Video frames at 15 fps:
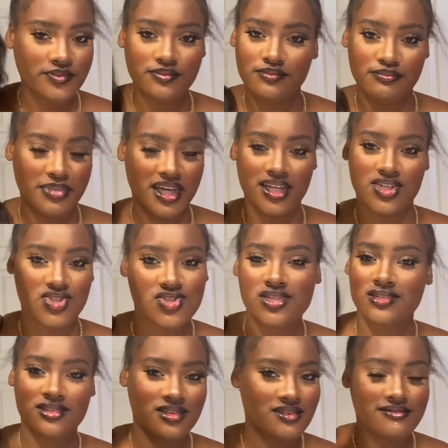Bitch.
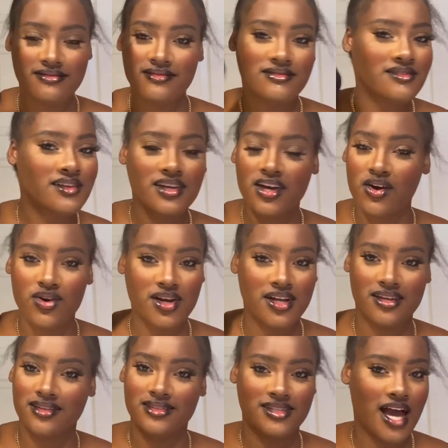Go to
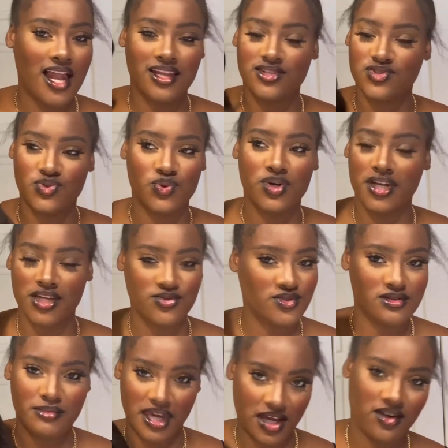the dollar store and get you some
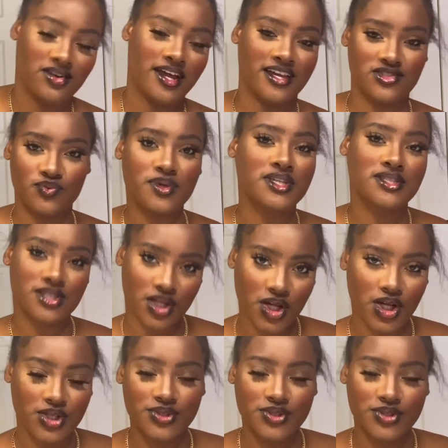hair. That's what it's called.